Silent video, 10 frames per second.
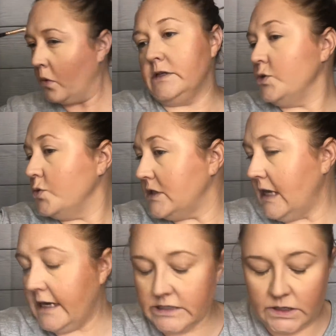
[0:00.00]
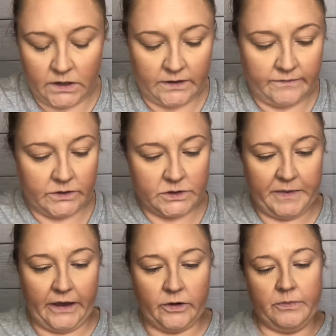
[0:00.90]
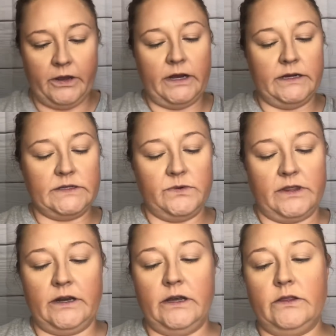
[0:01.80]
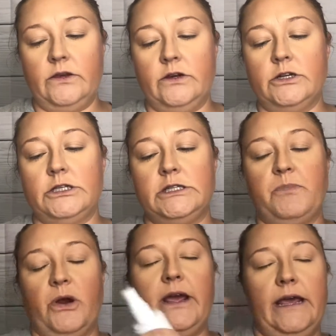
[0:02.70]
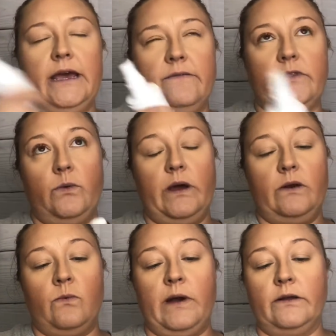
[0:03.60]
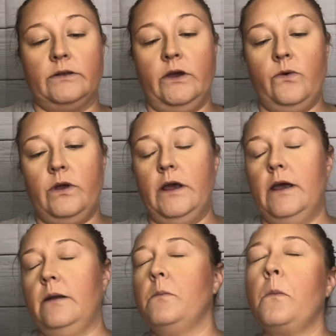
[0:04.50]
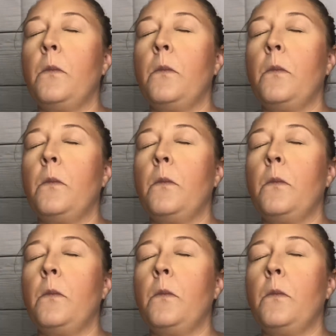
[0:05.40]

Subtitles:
To set all of those powder products with another spray of the Wet n Wild Coconut.